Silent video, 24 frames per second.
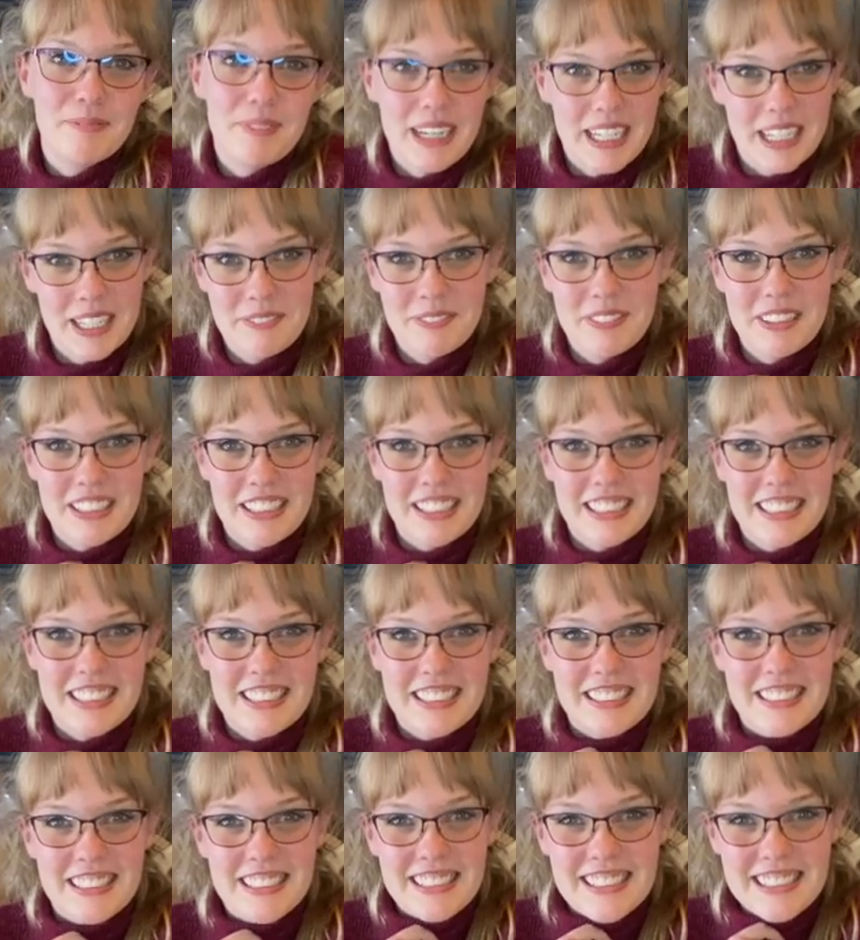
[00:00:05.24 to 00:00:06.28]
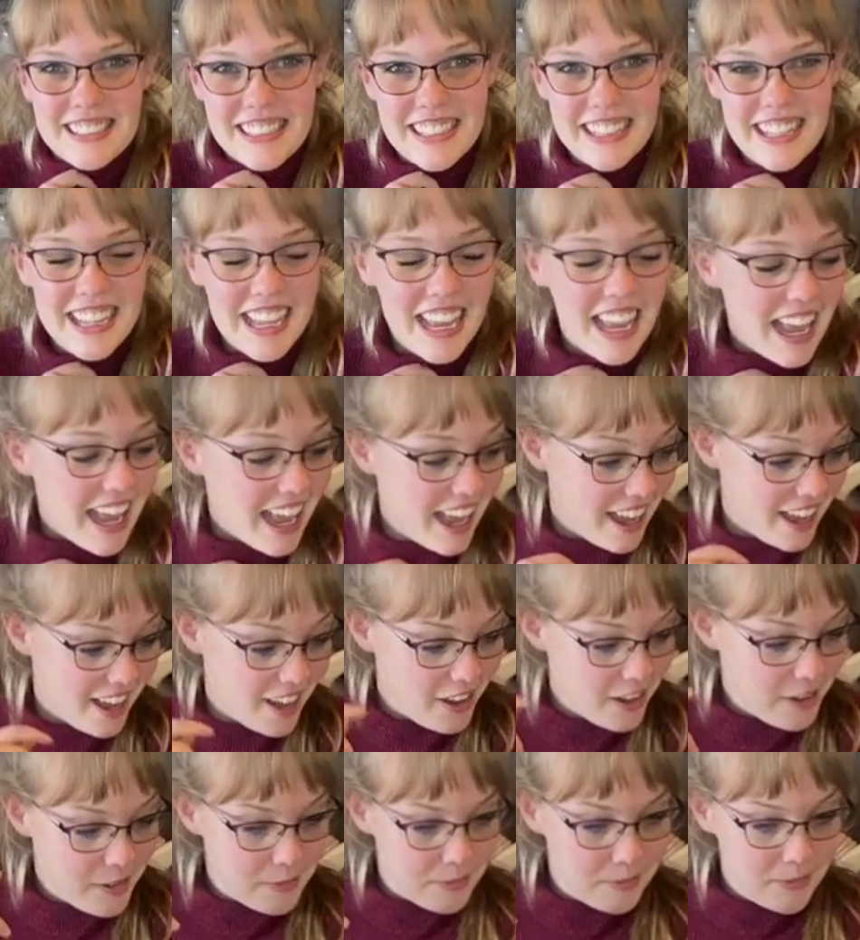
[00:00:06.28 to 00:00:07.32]
Bucket Productions.
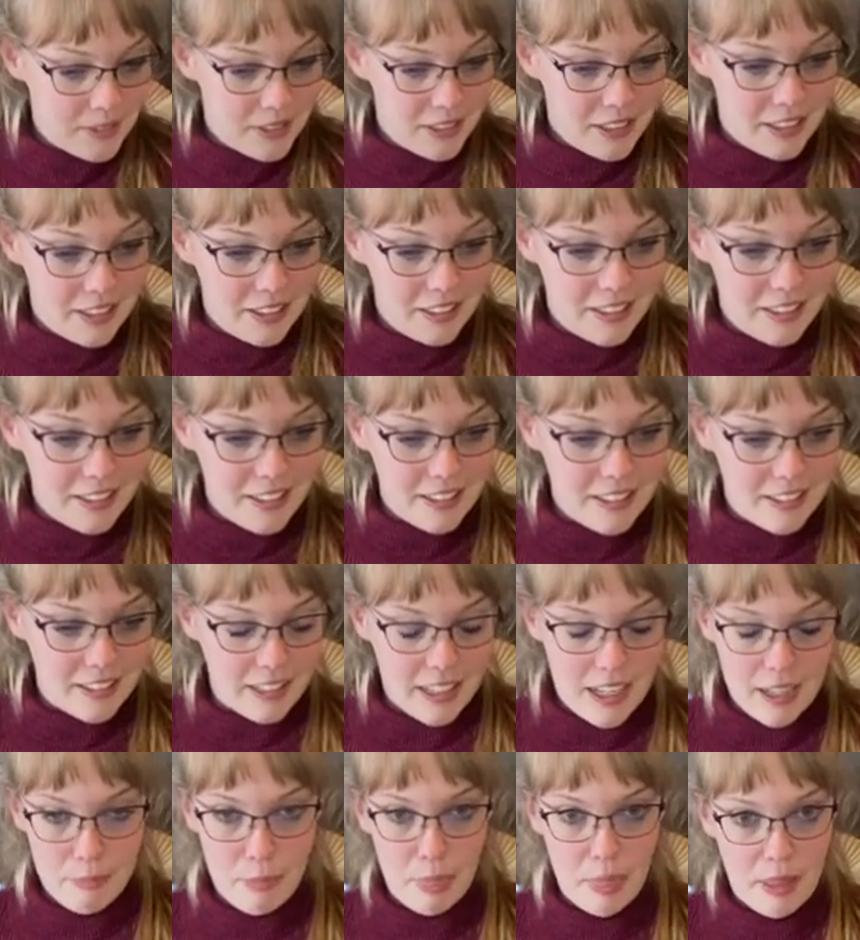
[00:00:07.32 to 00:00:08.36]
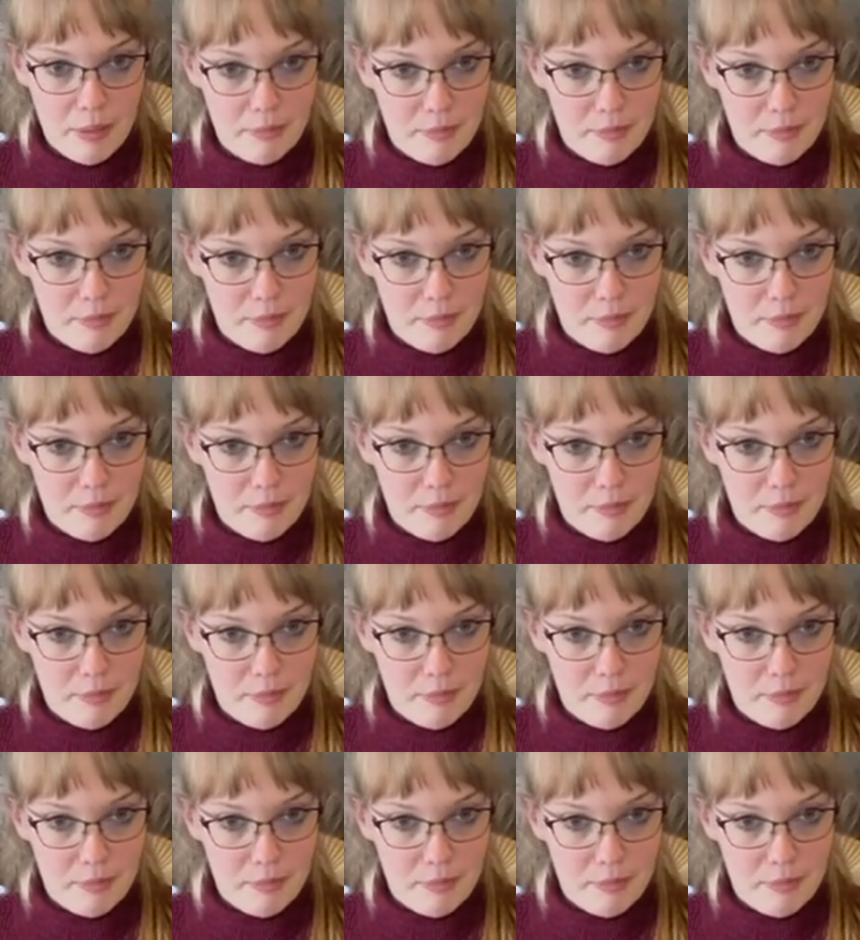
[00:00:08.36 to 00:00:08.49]
Um, blah,